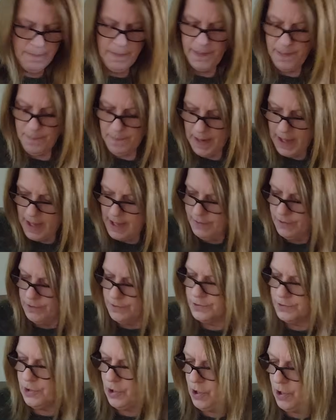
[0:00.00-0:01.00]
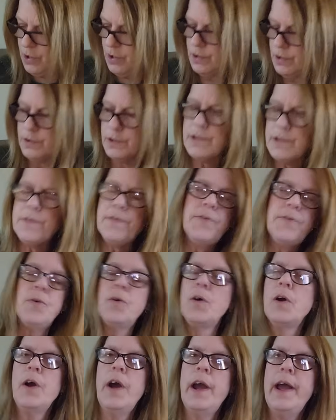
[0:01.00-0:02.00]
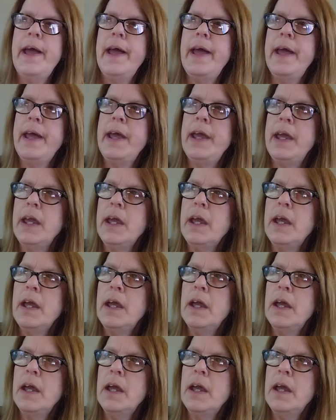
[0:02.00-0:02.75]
the pattern called for a